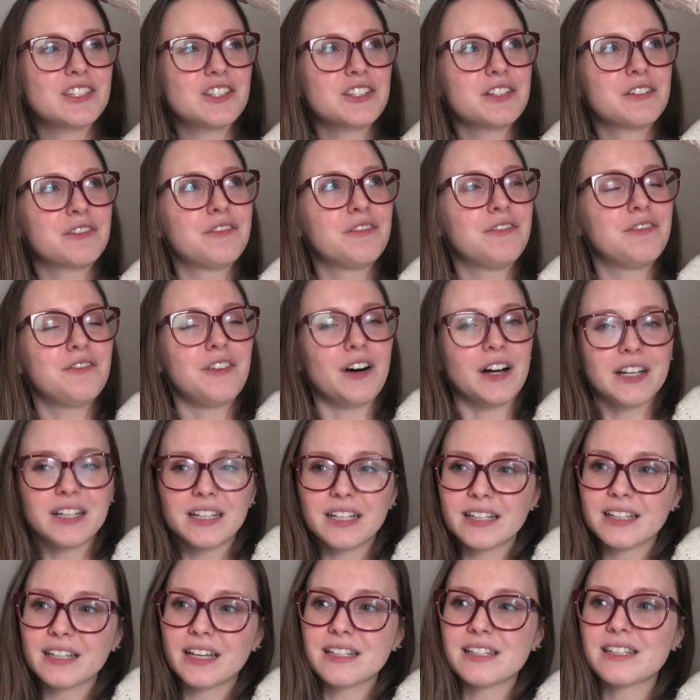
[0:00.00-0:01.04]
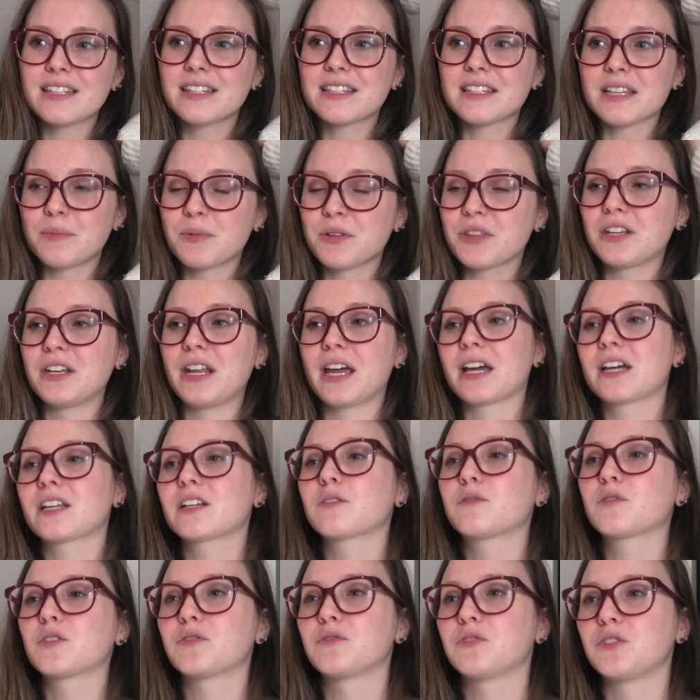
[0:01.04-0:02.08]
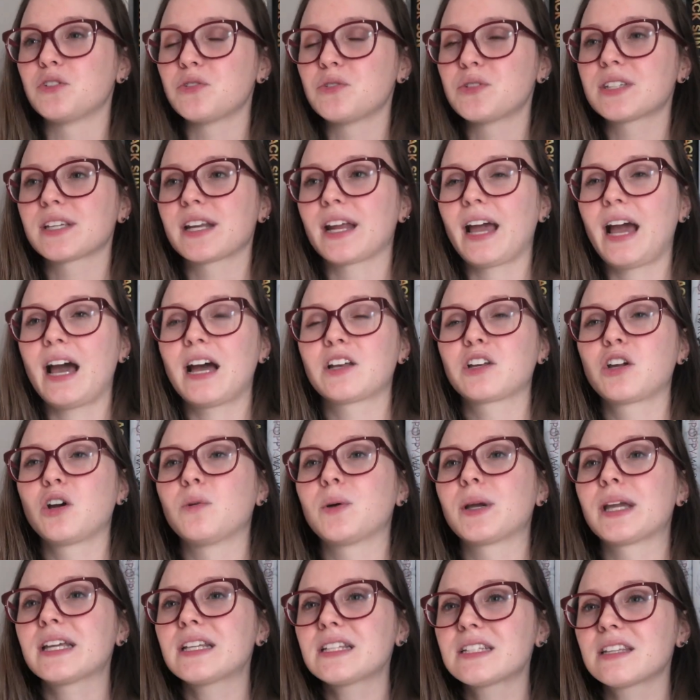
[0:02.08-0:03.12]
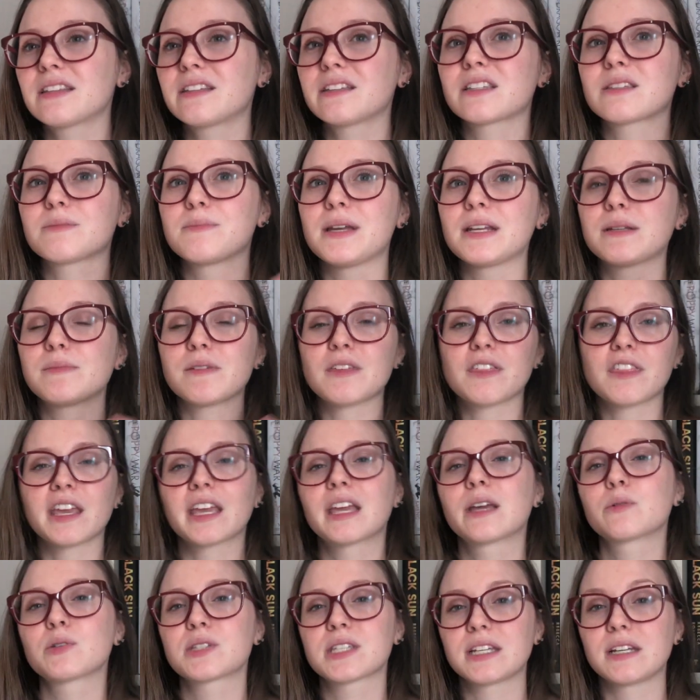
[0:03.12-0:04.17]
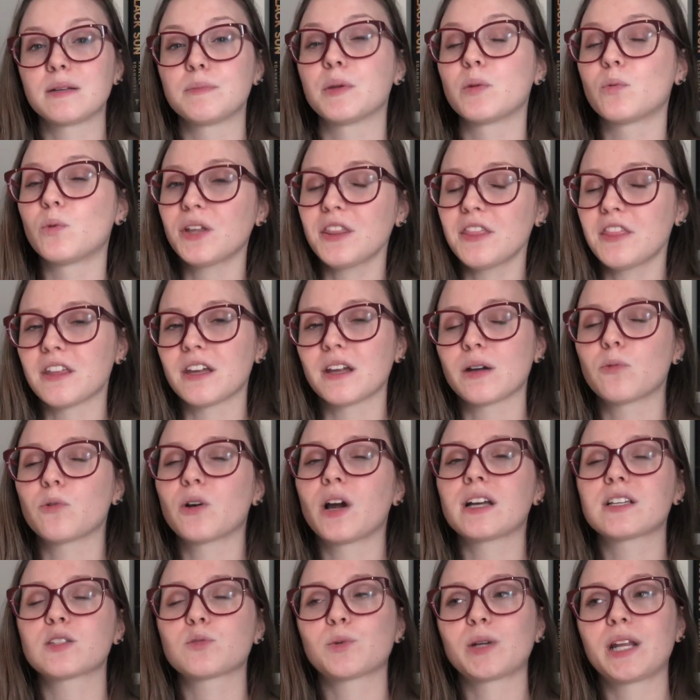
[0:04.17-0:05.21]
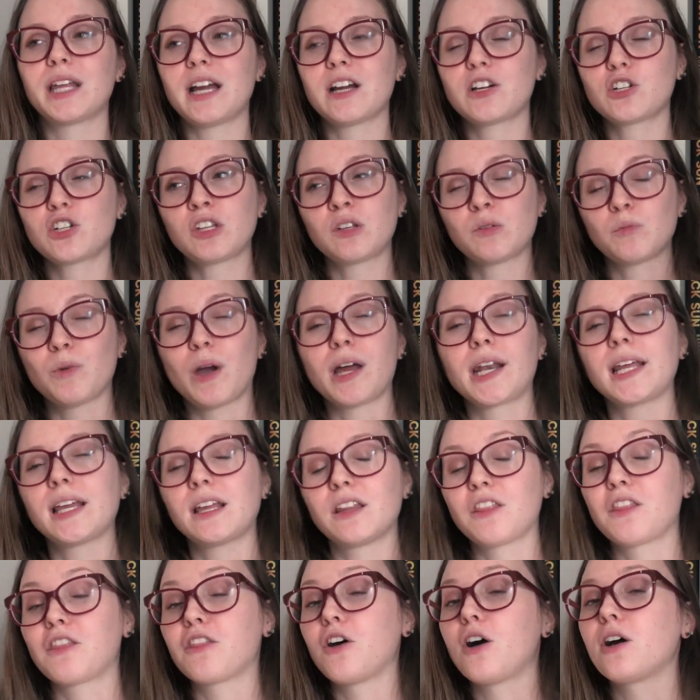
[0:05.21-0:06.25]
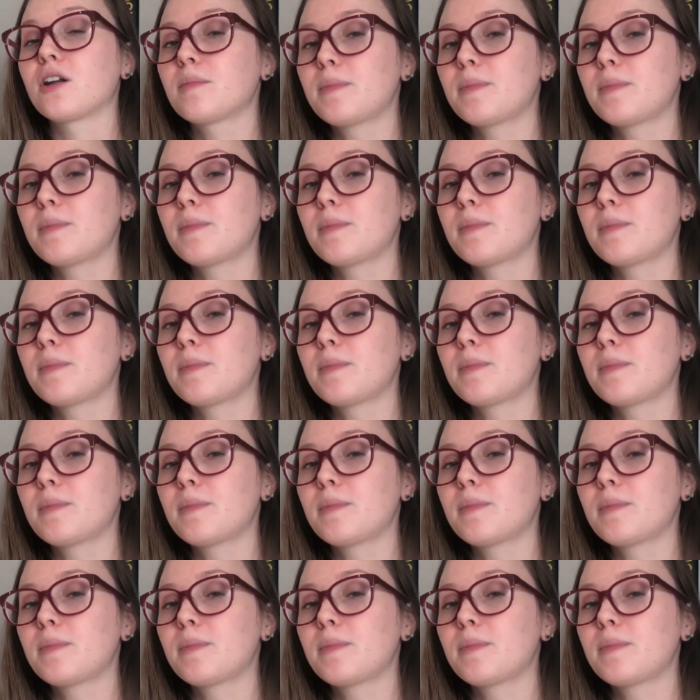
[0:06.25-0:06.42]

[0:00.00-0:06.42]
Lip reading: just funny that some of the negative reviews that I had going into this made me think it was going to be one thing. Whereas when I actually read it and thought